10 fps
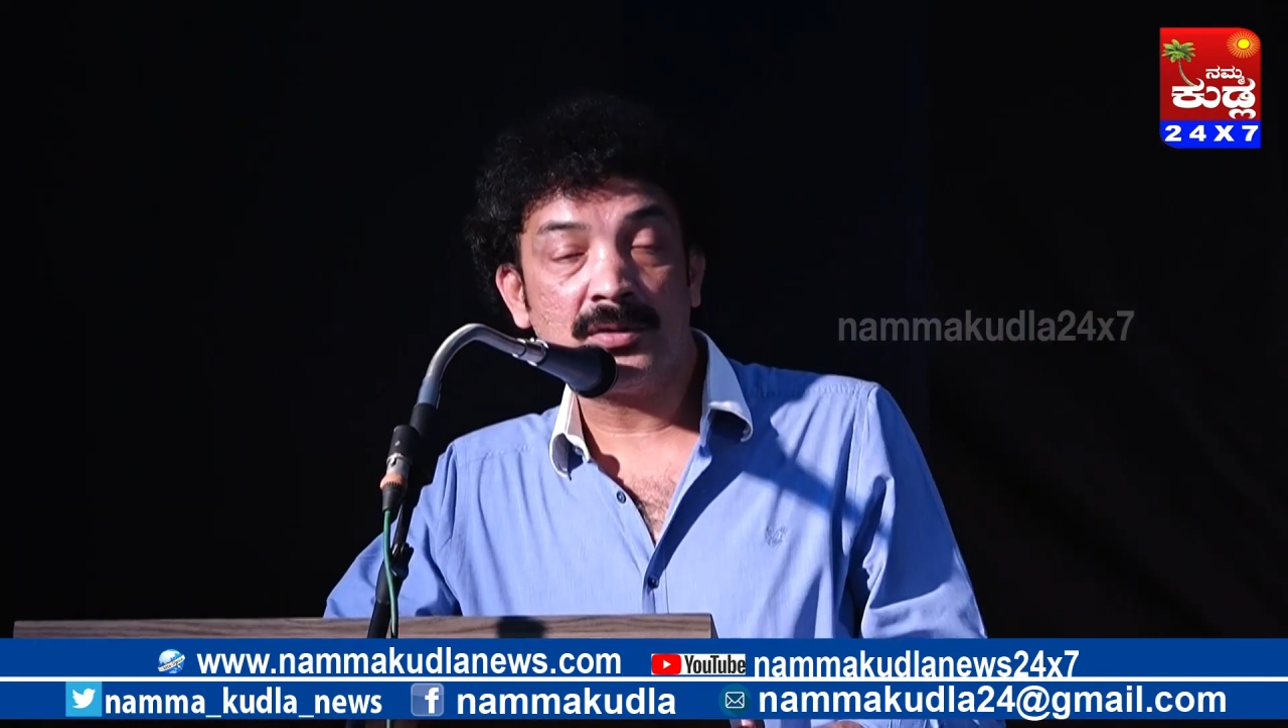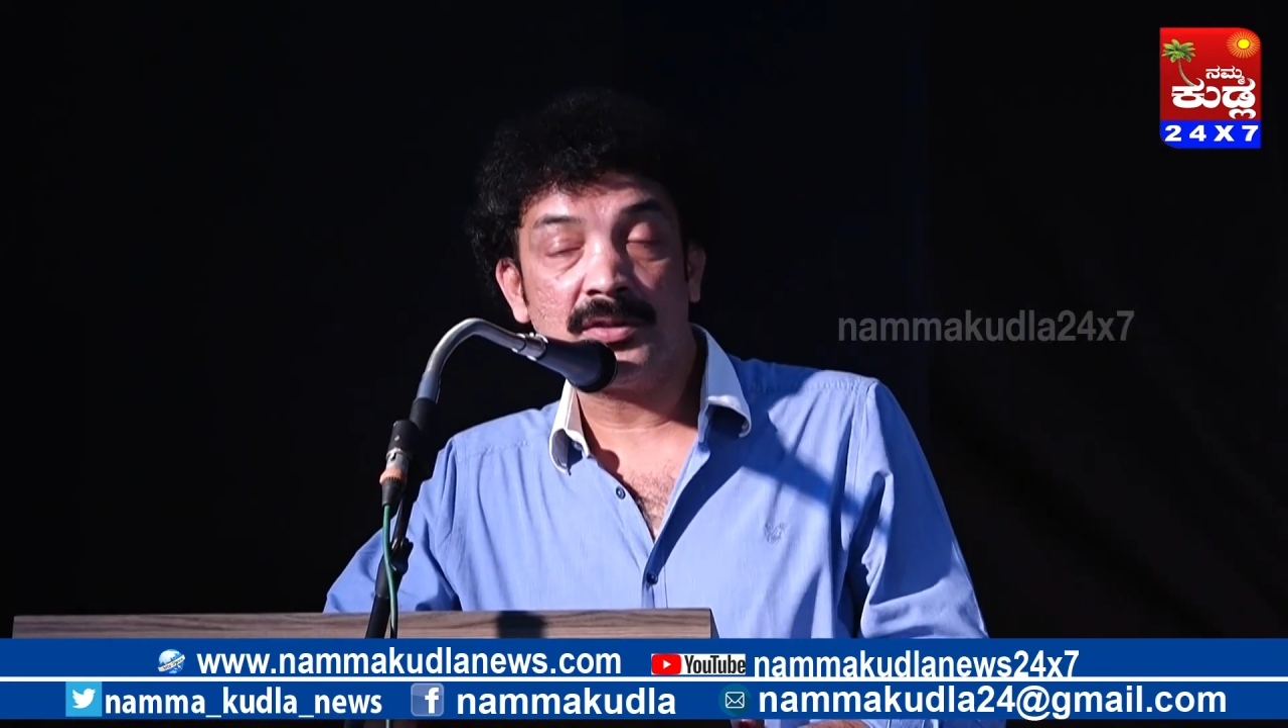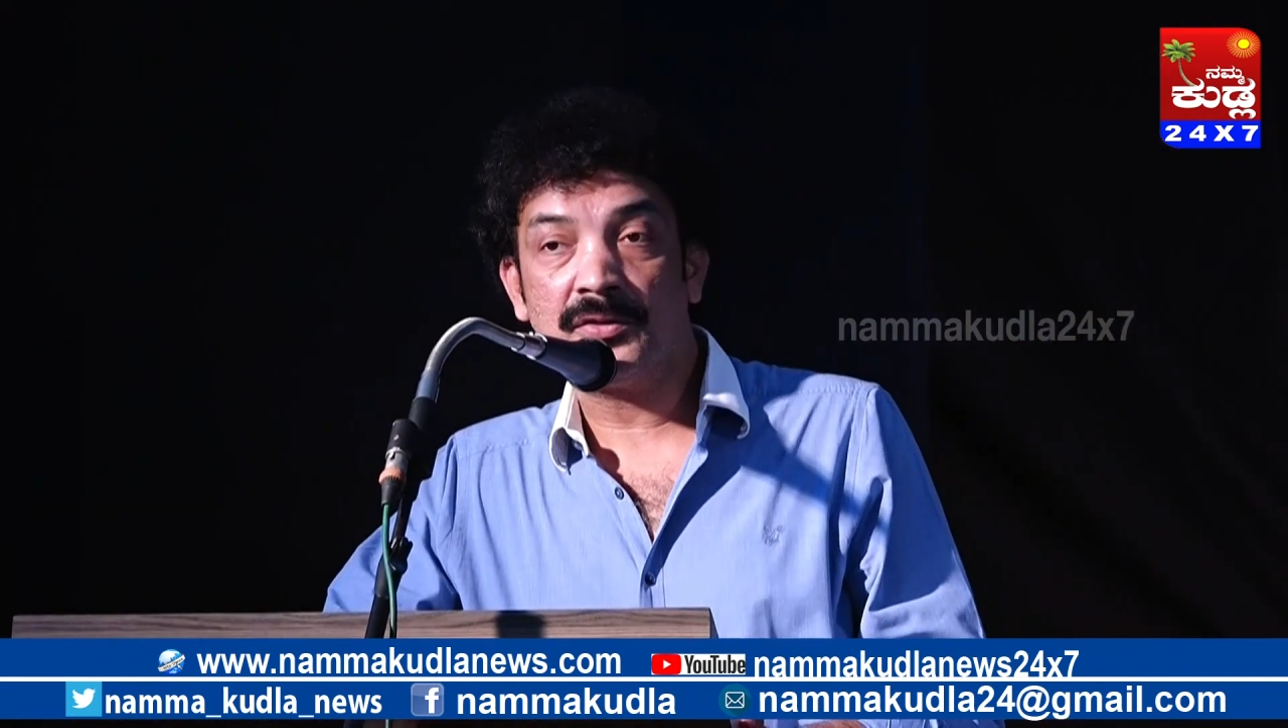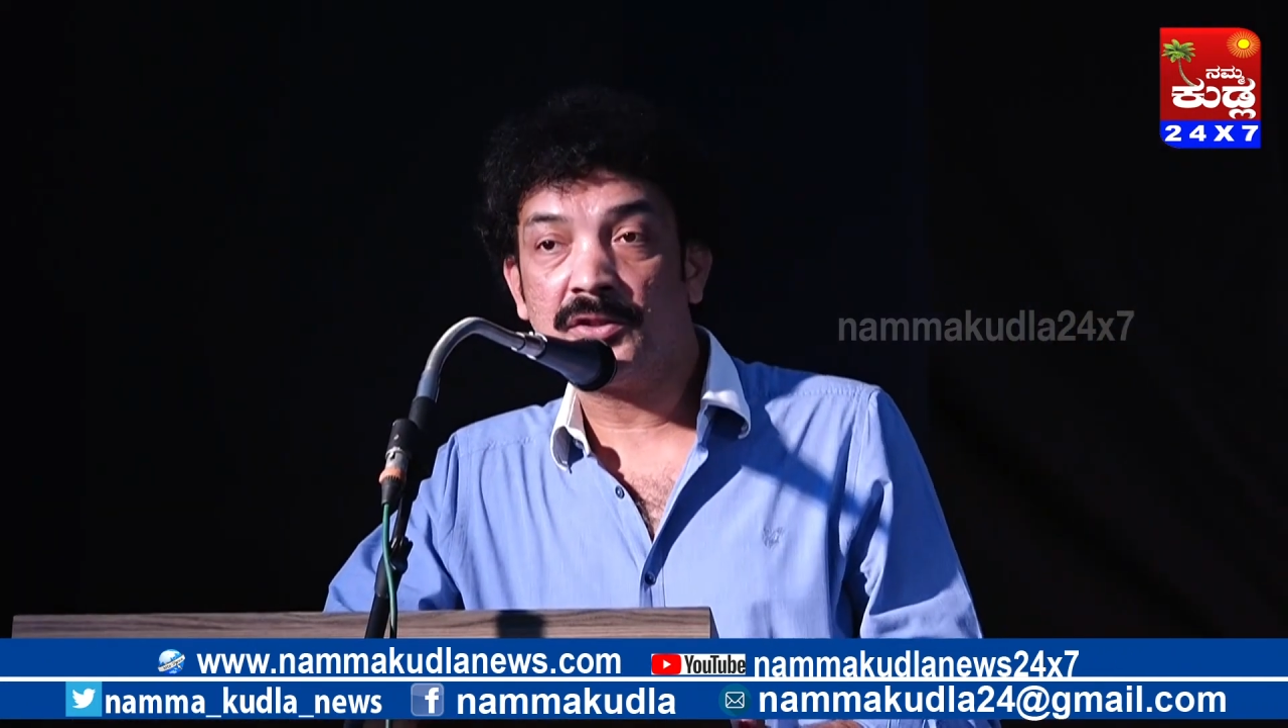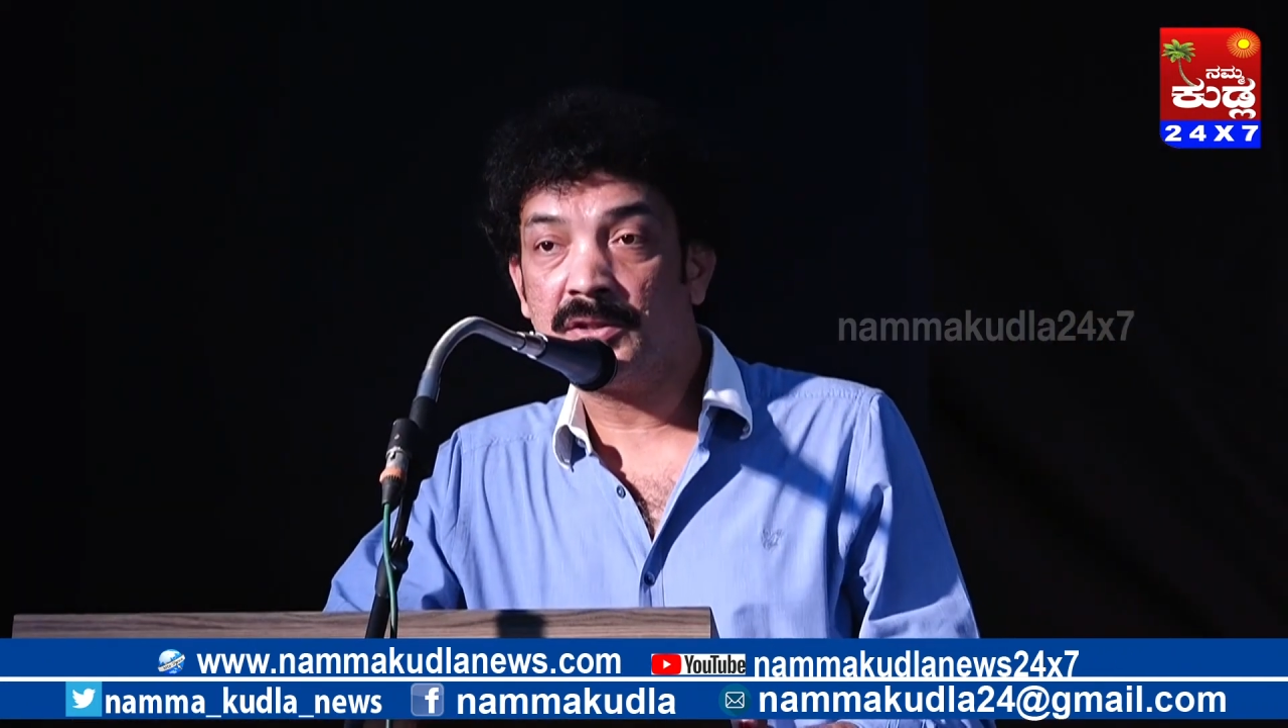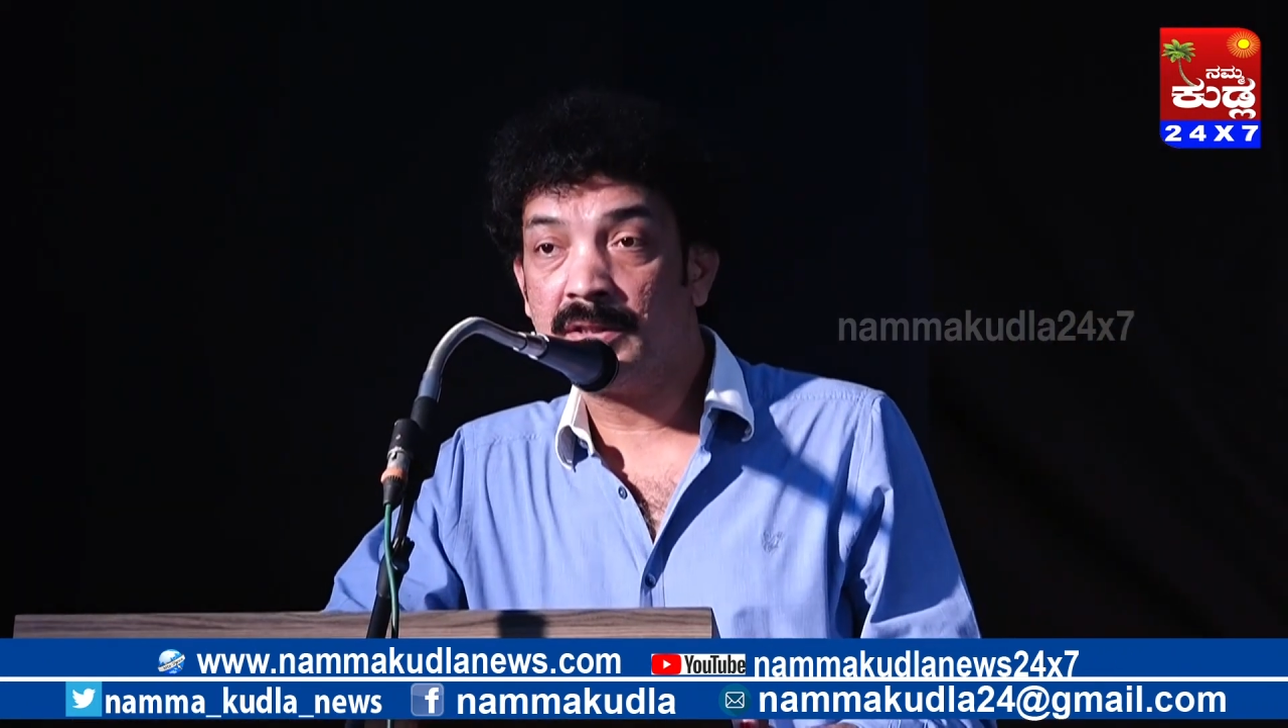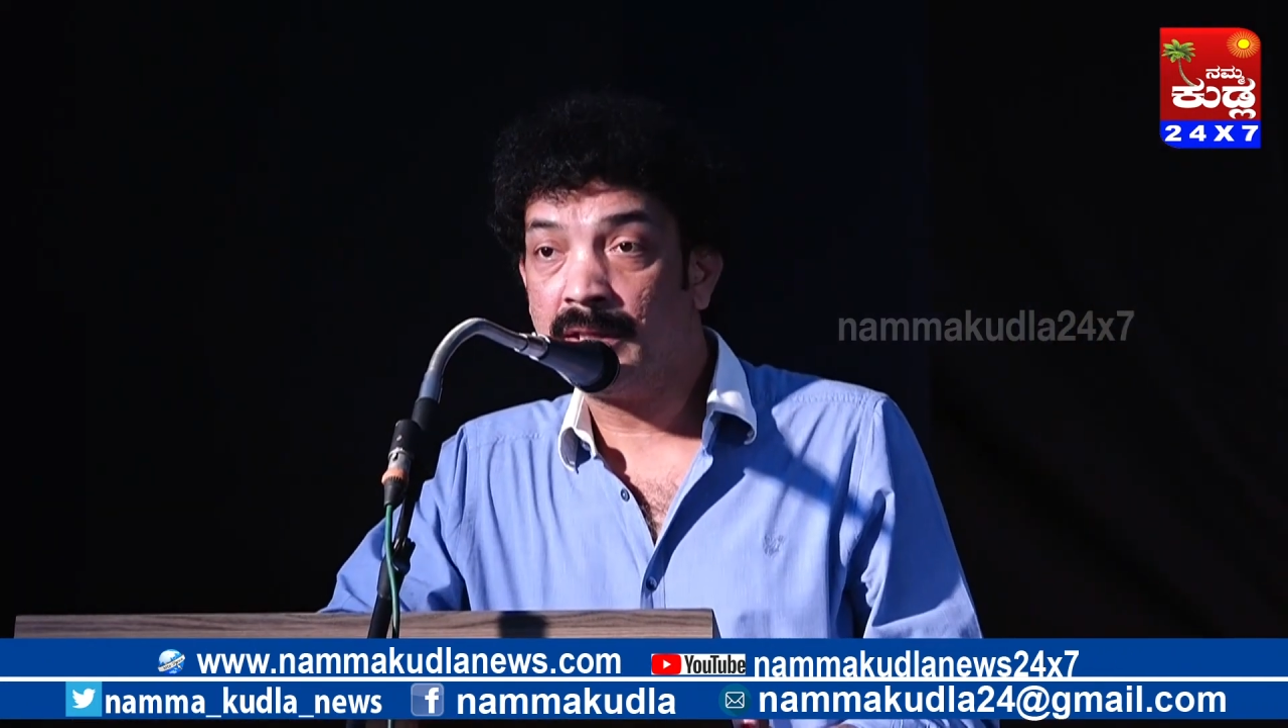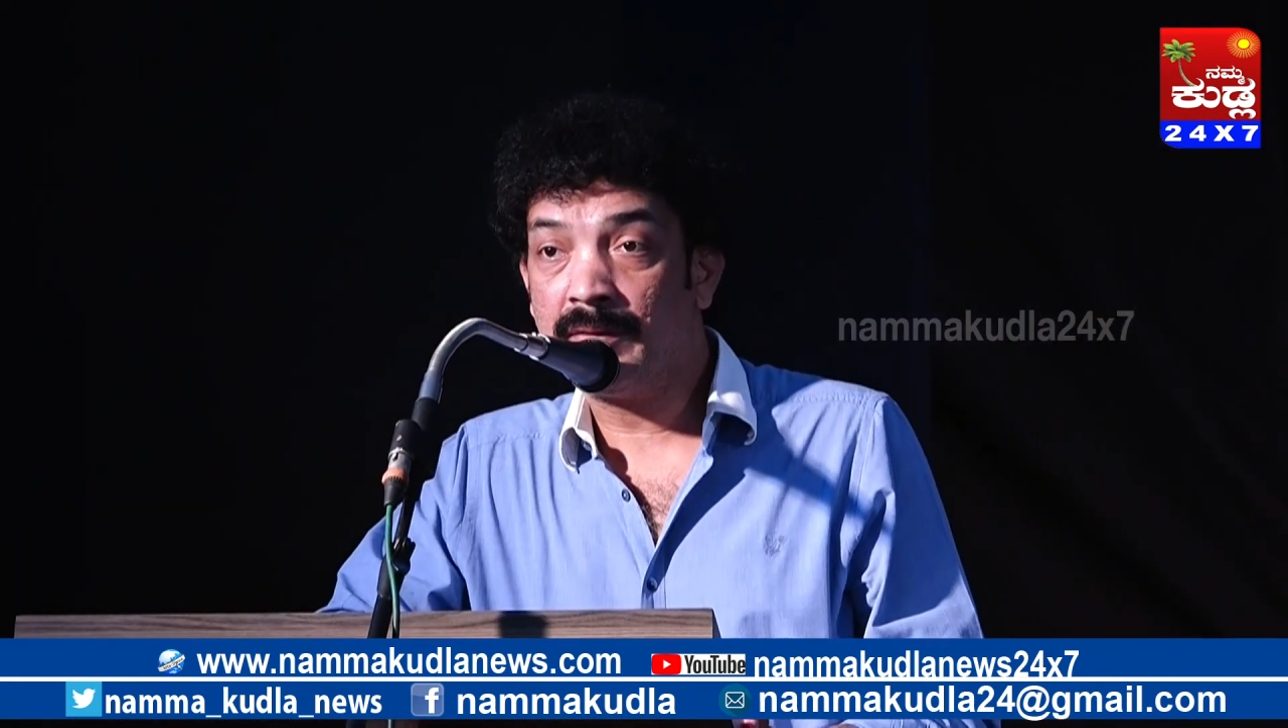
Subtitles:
concentration